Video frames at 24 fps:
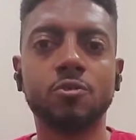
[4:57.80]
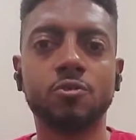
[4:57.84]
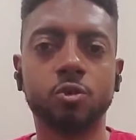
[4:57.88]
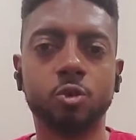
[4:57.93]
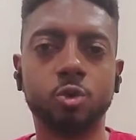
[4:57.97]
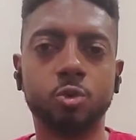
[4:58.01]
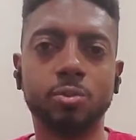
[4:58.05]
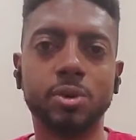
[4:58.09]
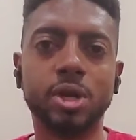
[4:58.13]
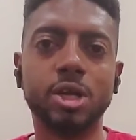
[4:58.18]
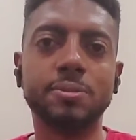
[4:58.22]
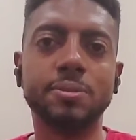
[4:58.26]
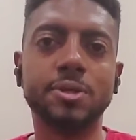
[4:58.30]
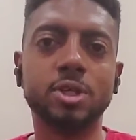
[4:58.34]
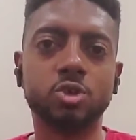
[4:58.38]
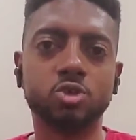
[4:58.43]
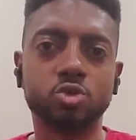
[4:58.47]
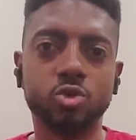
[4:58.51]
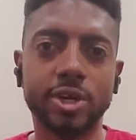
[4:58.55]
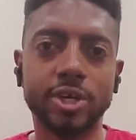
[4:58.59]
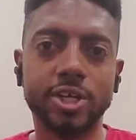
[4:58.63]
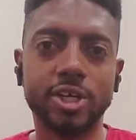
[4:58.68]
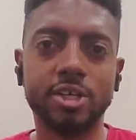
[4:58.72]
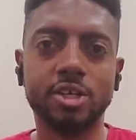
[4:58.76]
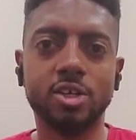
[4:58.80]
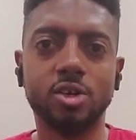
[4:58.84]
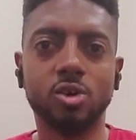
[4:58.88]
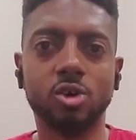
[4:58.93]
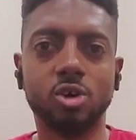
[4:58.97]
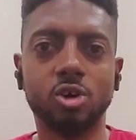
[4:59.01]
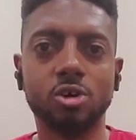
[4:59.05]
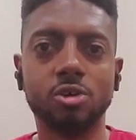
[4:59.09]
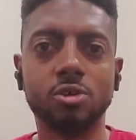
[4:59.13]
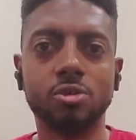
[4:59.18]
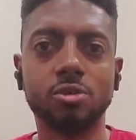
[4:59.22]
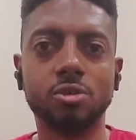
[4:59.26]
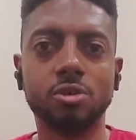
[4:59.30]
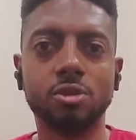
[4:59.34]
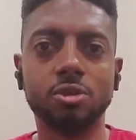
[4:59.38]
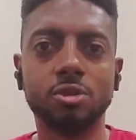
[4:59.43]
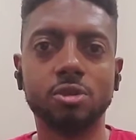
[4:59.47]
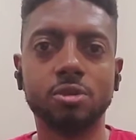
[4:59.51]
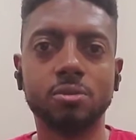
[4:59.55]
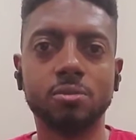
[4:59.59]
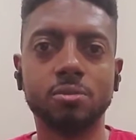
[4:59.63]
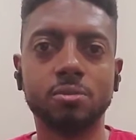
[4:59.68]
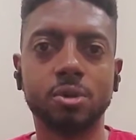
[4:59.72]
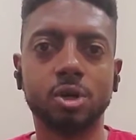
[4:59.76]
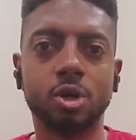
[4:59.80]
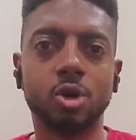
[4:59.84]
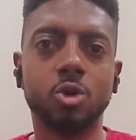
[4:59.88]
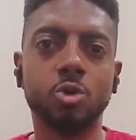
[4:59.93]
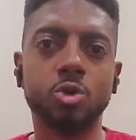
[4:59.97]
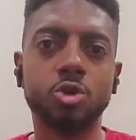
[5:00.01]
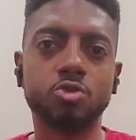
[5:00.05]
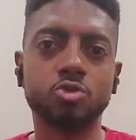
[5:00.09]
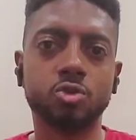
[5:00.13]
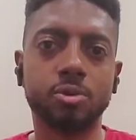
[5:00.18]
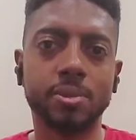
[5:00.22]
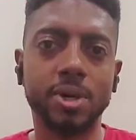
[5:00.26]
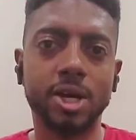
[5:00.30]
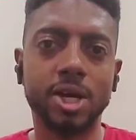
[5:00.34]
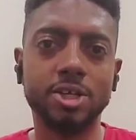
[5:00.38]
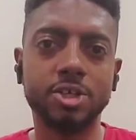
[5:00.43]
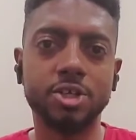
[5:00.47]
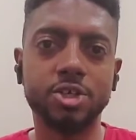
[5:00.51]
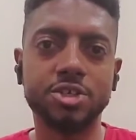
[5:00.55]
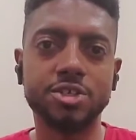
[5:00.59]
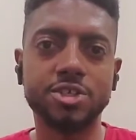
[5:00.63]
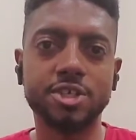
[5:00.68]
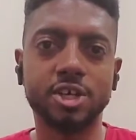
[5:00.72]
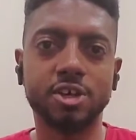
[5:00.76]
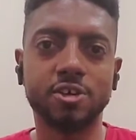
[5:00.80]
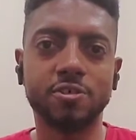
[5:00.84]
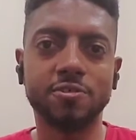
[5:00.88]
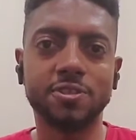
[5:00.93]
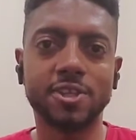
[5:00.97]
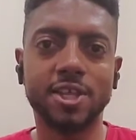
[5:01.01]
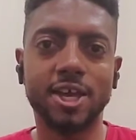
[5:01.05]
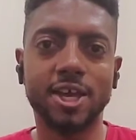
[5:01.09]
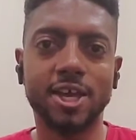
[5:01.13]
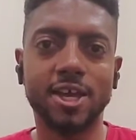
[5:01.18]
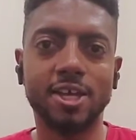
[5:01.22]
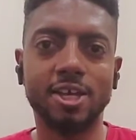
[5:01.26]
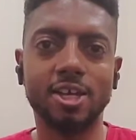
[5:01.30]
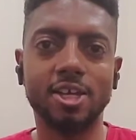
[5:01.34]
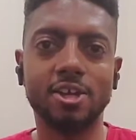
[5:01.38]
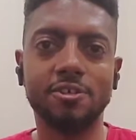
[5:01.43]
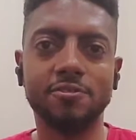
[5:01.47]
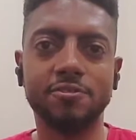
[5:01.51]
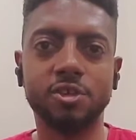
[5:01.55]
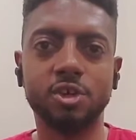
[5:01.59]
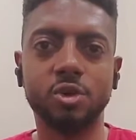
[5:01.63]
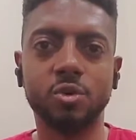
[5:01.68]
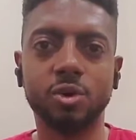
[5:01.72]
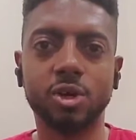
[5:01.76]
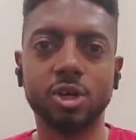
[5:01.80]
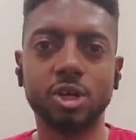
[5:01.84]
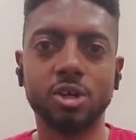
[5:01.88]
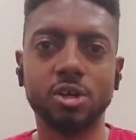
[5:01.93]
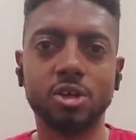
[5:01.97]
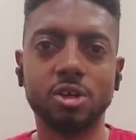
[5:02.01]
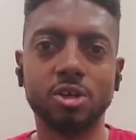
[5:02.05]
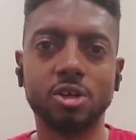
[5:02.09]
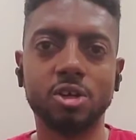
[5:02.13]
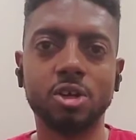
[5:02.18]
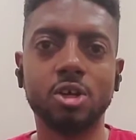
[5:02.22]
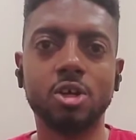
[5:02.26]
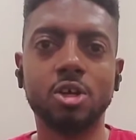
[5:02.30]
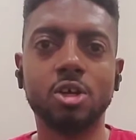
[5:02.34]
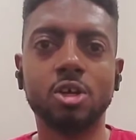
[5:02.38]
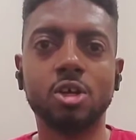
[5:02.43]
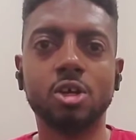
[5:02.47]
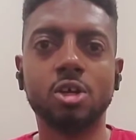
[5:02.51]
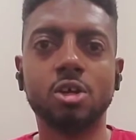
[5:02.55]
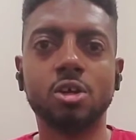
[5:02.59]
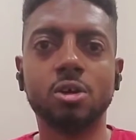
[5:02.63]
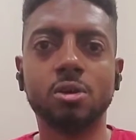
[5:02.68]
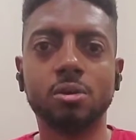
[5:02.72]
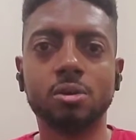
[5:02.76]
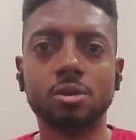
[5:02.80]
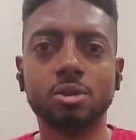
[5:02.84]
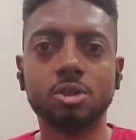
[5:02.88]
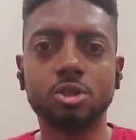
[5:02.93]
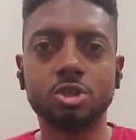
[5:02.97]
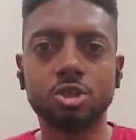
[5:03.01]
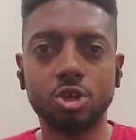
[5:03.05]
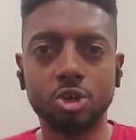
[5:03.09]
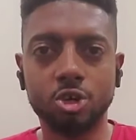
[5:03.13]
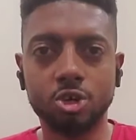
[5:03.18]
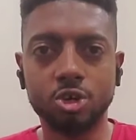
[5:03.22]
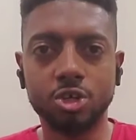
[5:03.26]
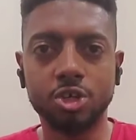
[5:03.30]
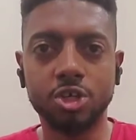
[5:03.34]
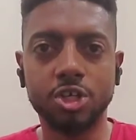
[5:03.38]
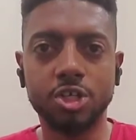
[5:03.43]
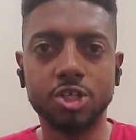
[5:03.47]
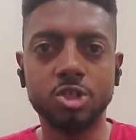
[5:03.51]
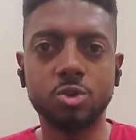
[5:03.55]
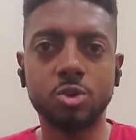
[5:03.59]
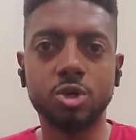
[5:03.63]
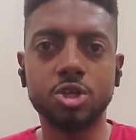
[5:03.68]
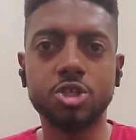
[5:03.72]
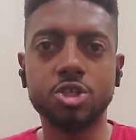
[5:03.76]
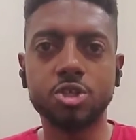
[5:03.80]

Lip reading: Food may be great and all, But always remind yourself that if you don't want to turn into a